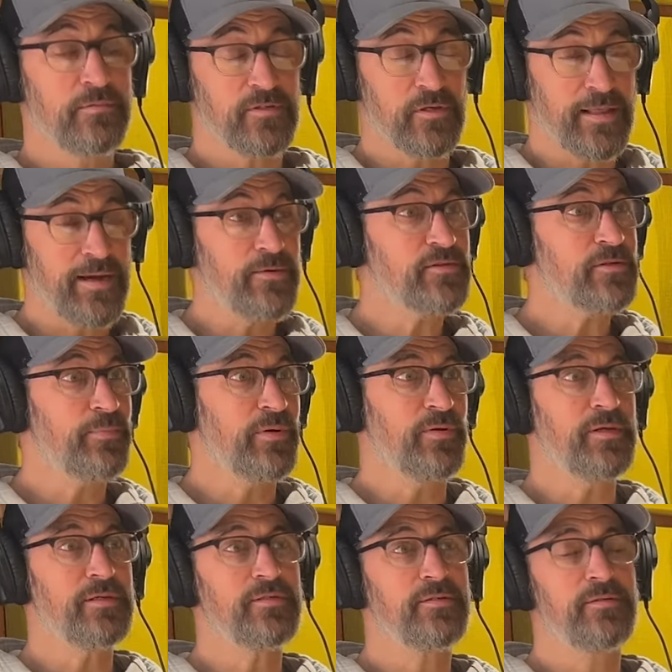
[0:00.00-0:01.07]
So that was a
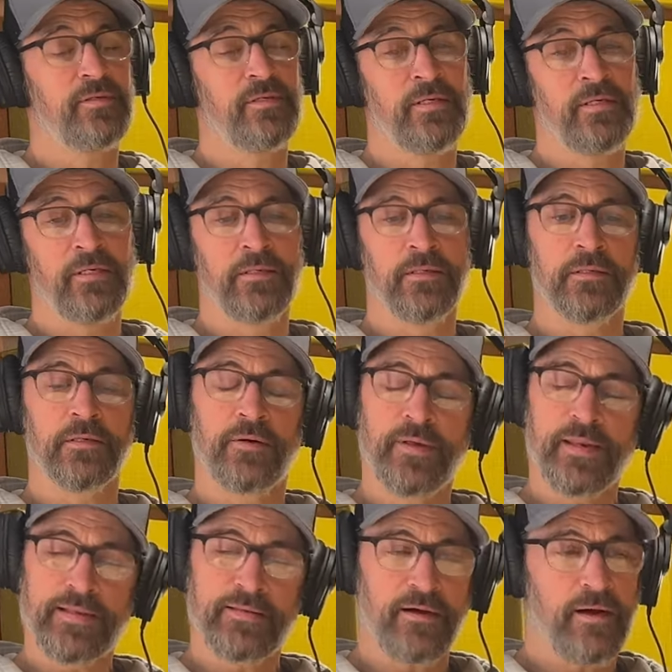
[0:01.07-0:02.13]
bonus. And
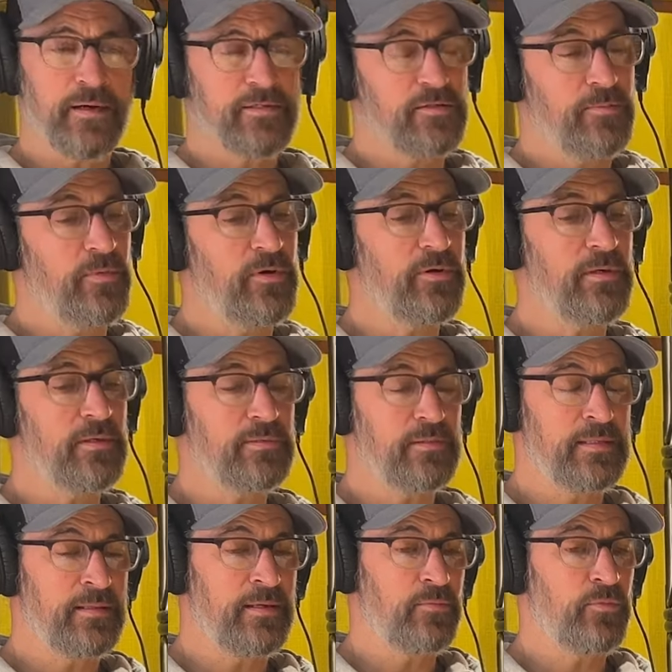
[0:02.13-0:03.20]
then he talked some more.
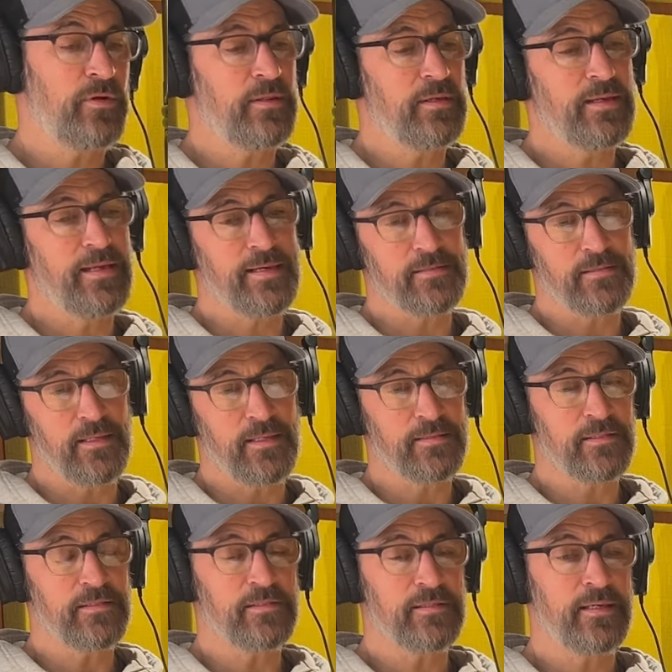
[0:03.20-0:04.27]
And then one of the next things
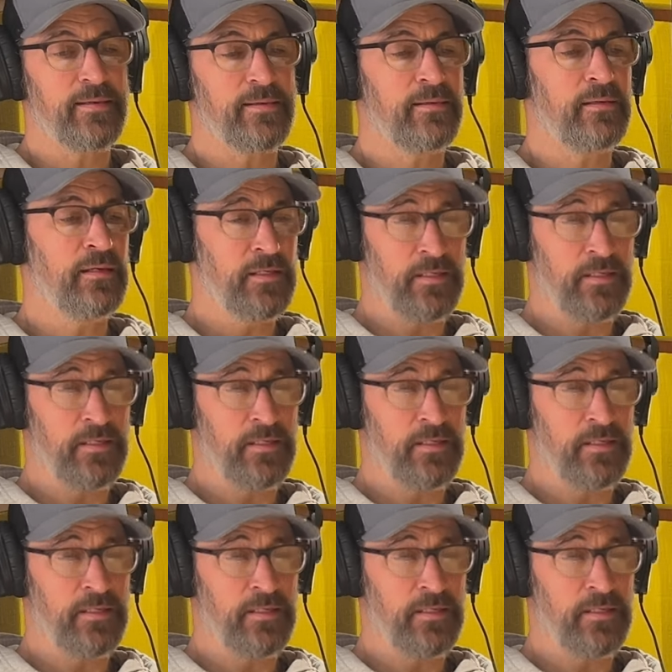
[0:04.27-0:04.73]
he said